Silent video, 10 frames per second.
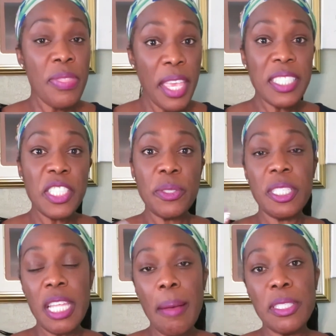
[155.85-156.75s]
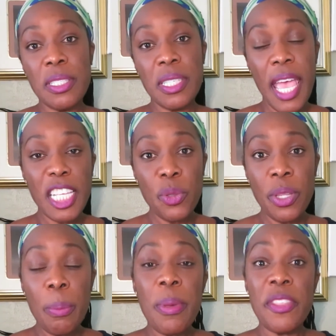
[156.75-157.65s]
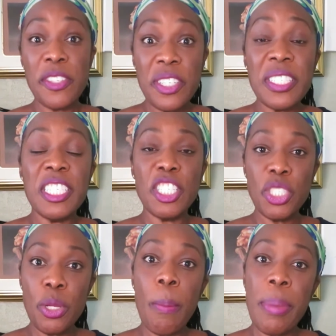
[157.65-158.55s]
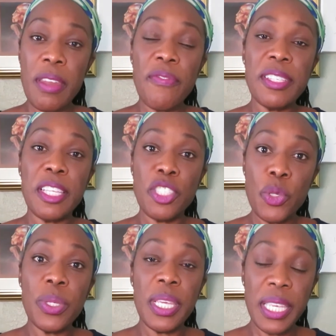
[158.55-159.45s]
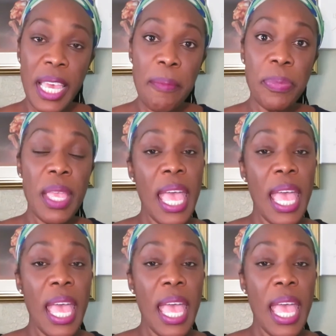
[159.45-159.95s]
Yes, there's adoption tax credit, but there's additional benefits that you can get